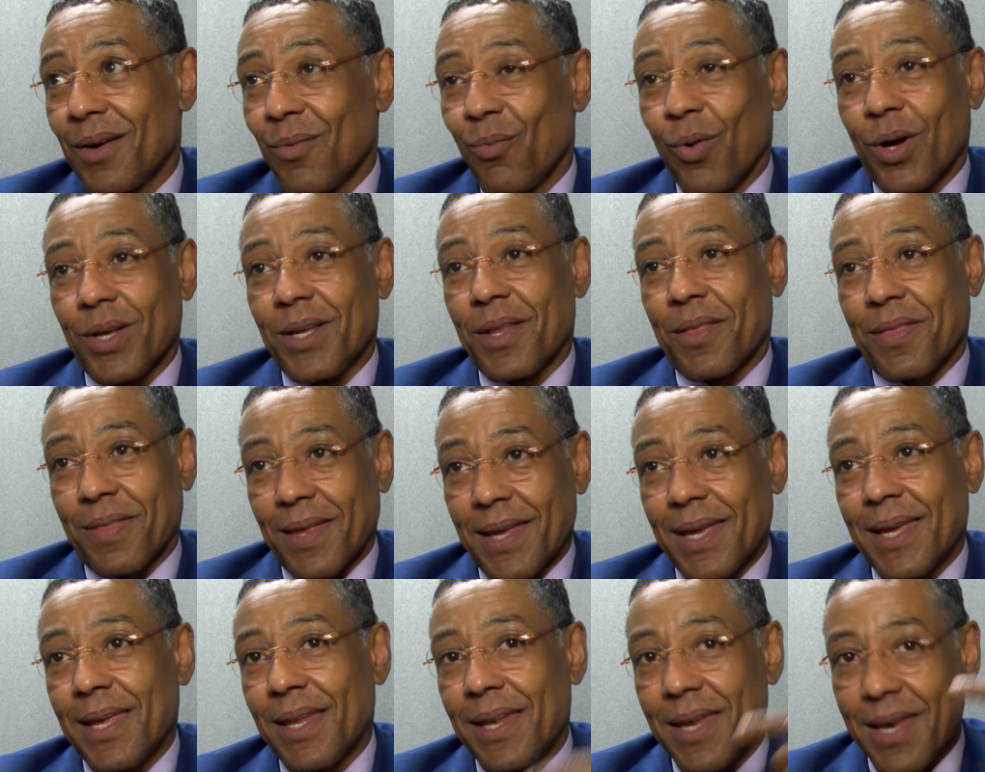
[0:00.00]
What you
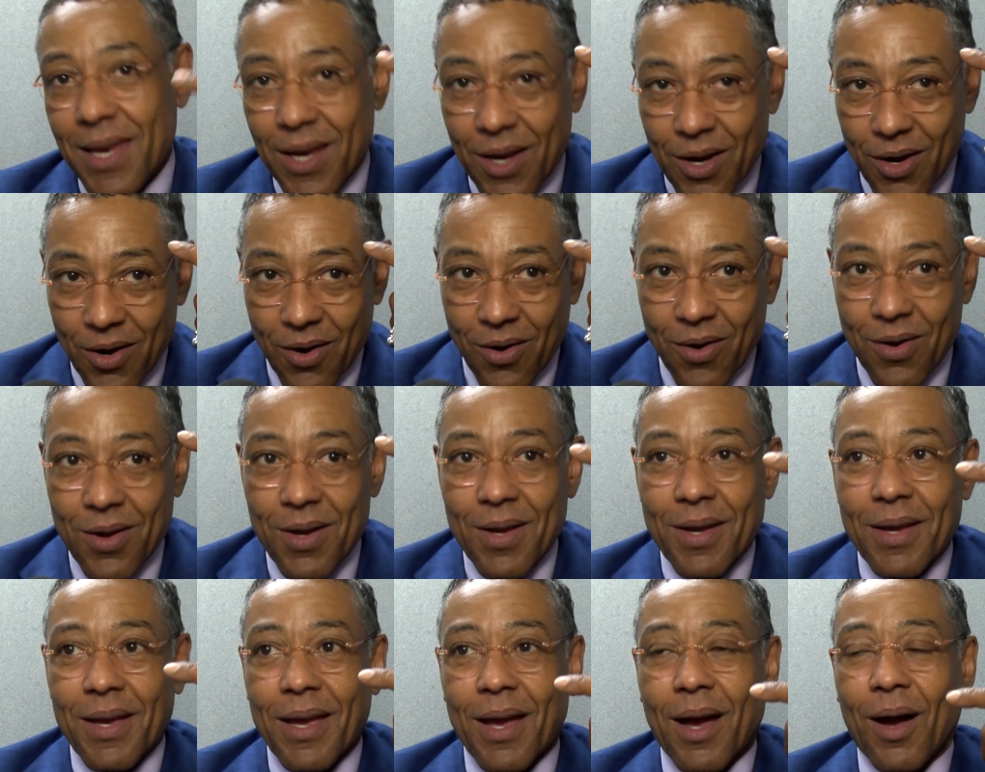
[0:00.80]
think and hear
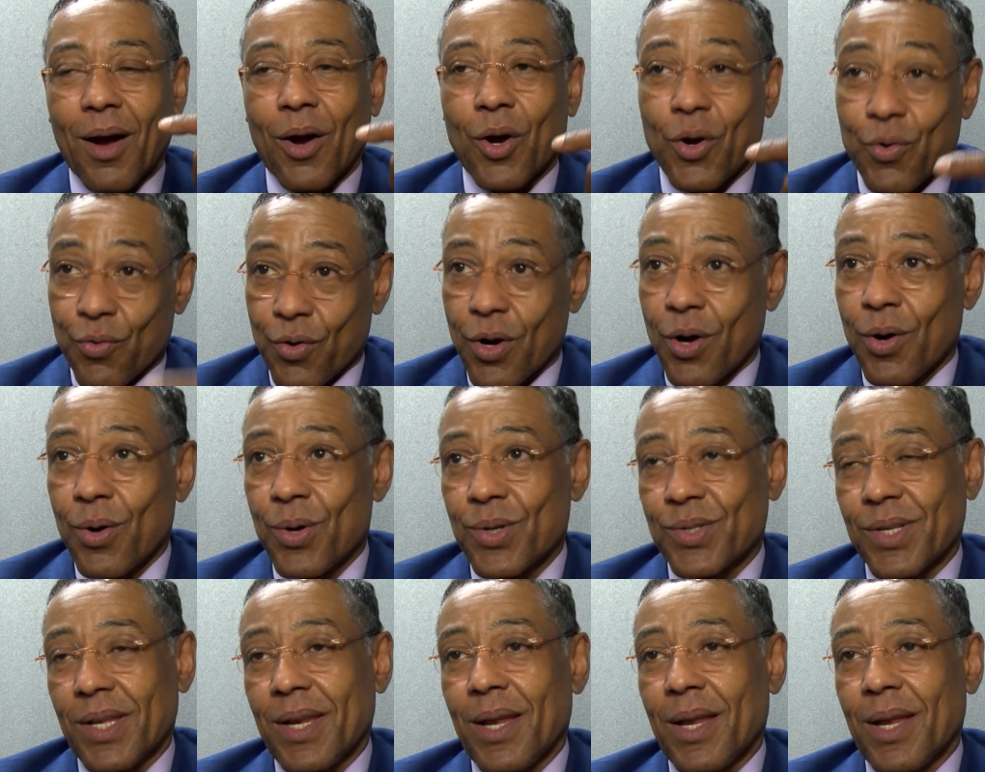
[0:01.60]
uh, grows.